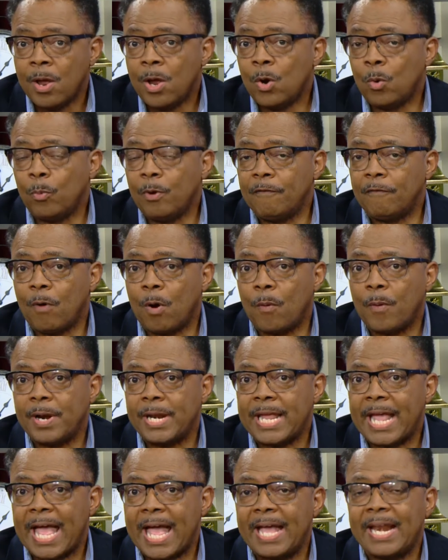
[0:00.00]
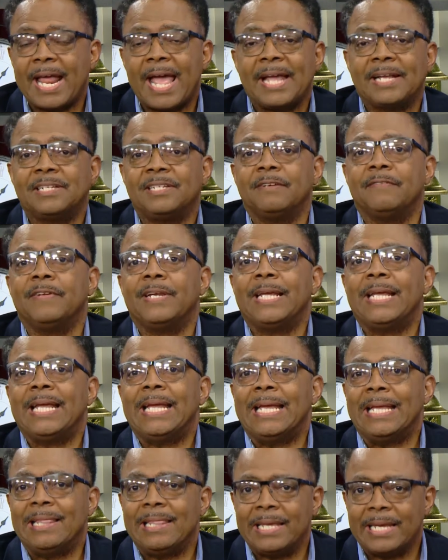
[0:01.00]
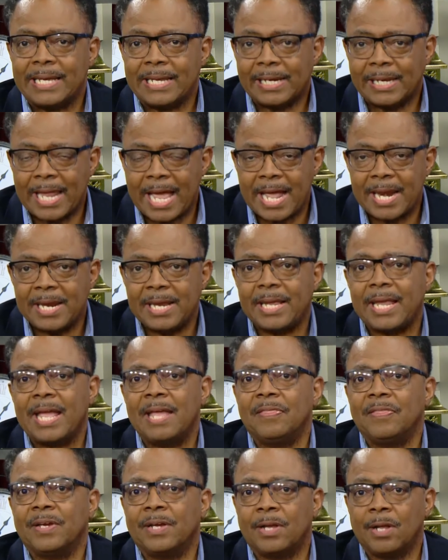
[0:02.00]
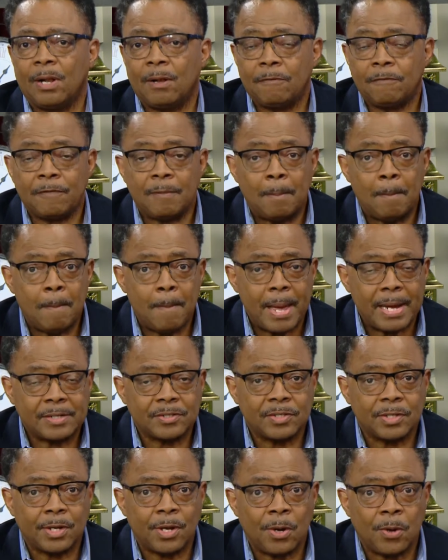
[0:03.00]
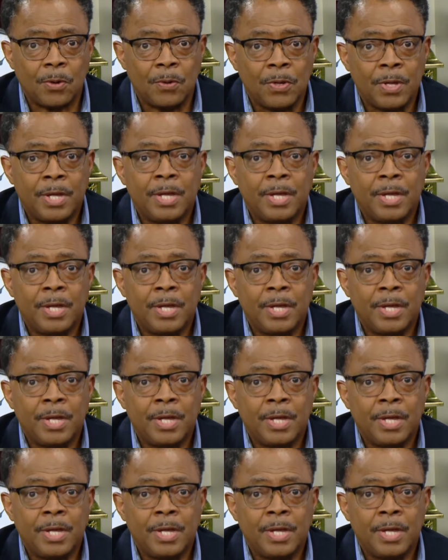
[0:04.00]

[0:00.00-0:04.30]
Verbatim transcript: We've already had activity in the Atlantic and the Gulf of Mexico,